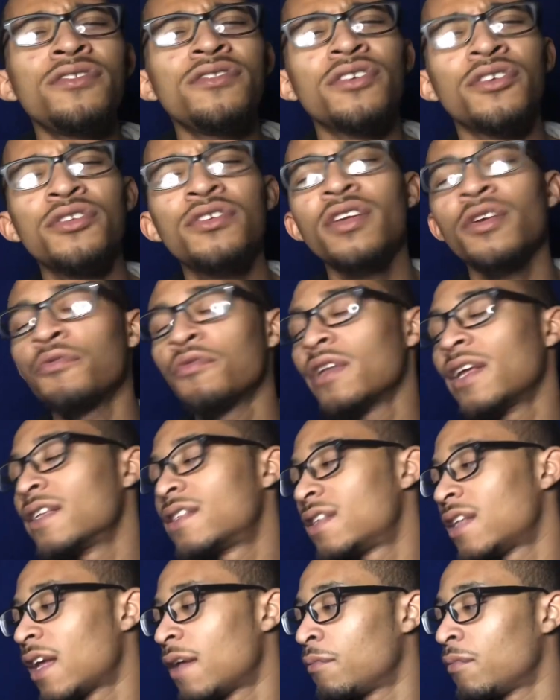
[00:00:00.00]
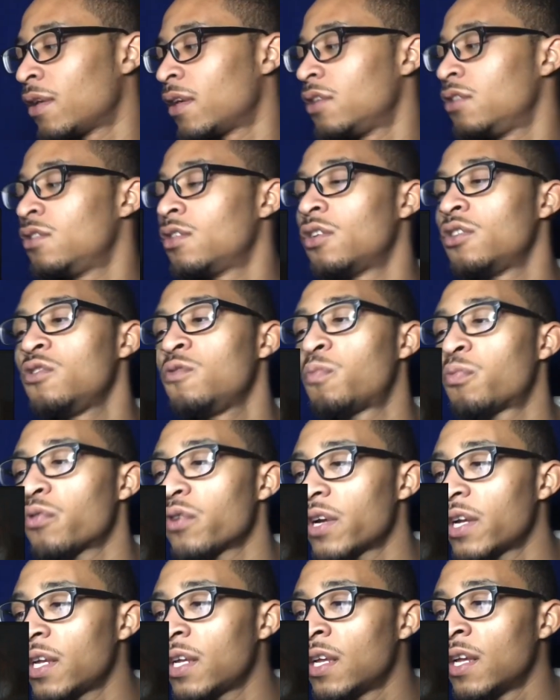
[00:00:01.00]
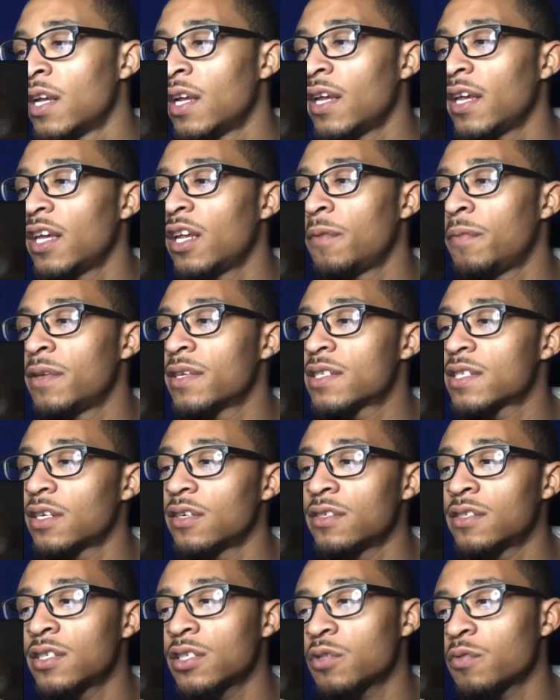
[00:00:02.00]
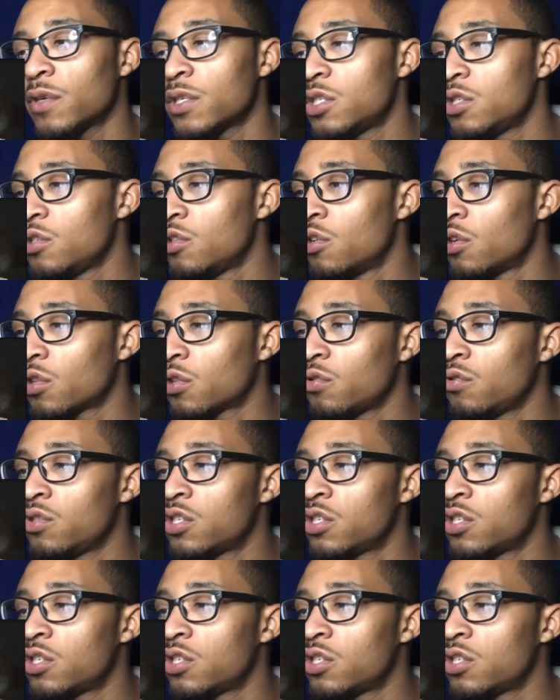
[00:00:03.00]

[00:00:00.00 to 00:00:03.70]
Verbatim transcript: know, you can relate to that, man. You know, you pray. It'll be a certain situation you're going through. You